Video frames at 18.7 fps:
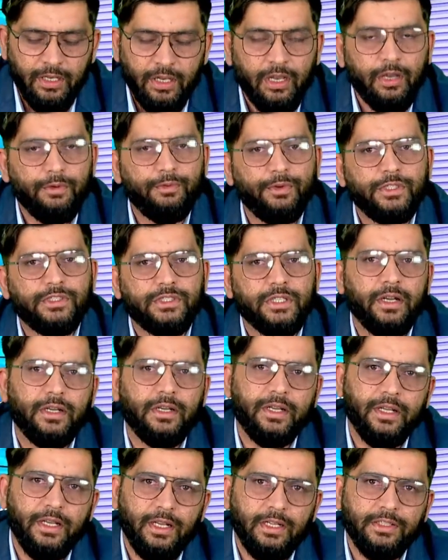which
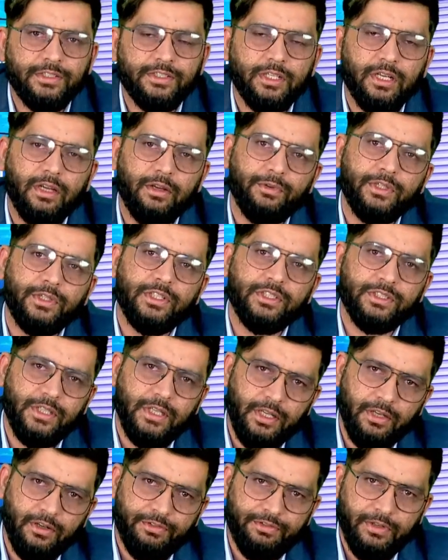deals with the study
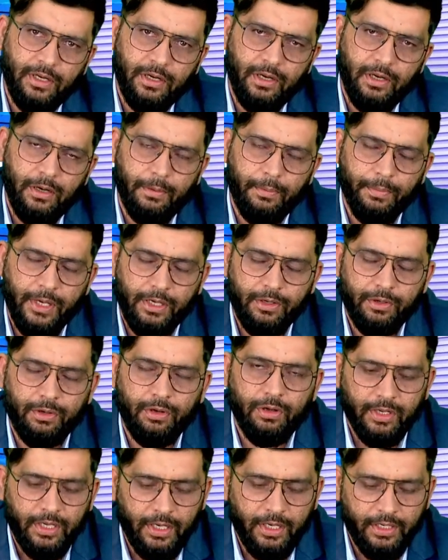of
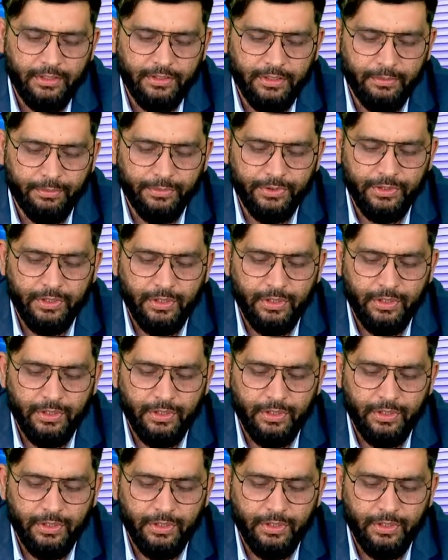microorganisms.